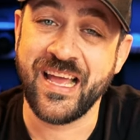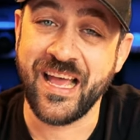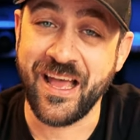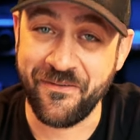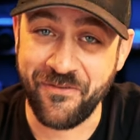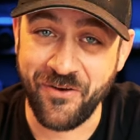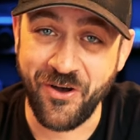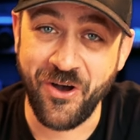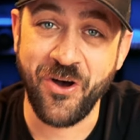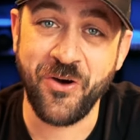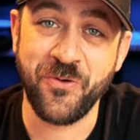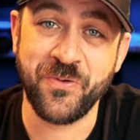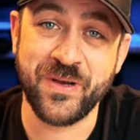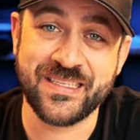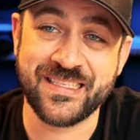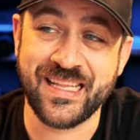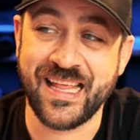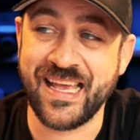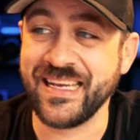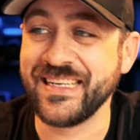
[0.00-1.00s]
I've
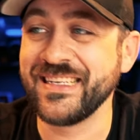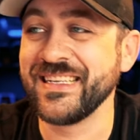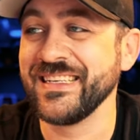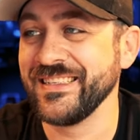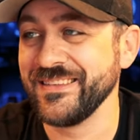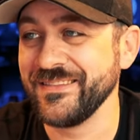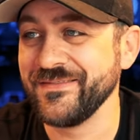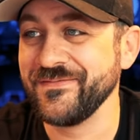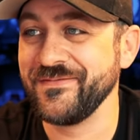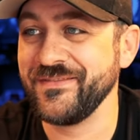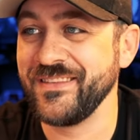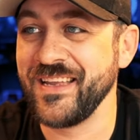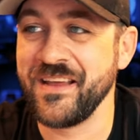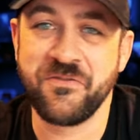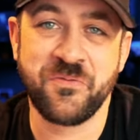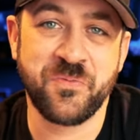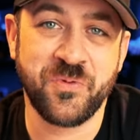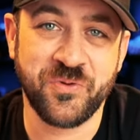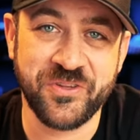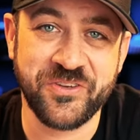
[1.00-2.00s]
always liked,
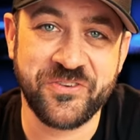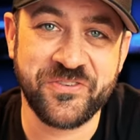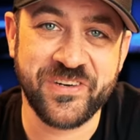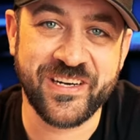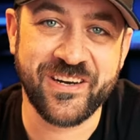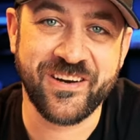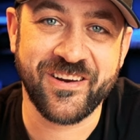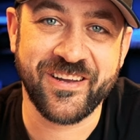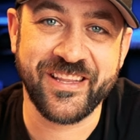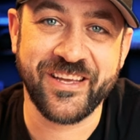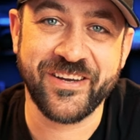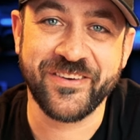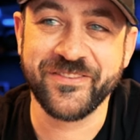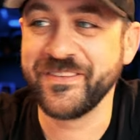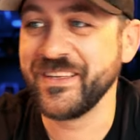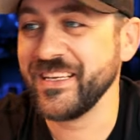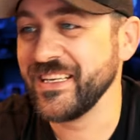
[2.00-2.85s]
never pulled the trigger on though.